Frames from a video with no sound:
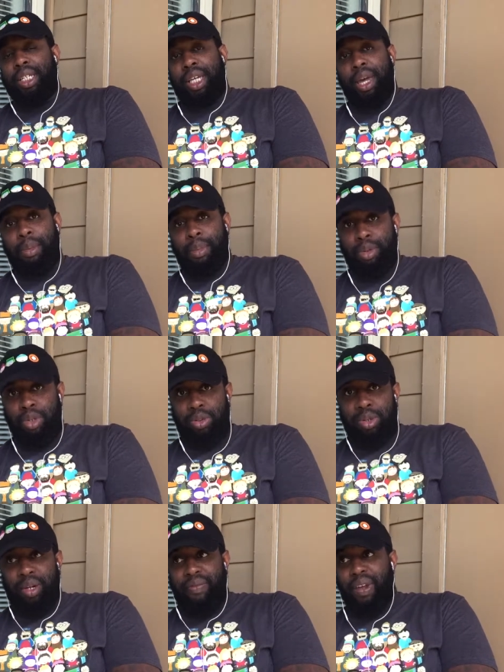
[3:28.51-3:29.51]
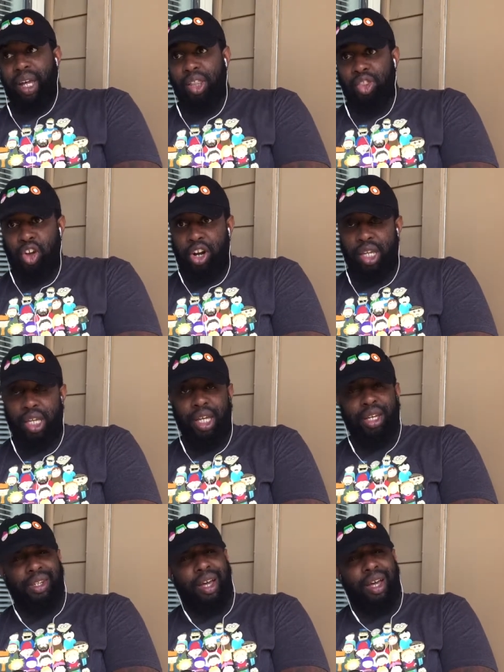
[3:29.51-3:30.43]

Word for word: Gambi pulled some shit for like 30 years.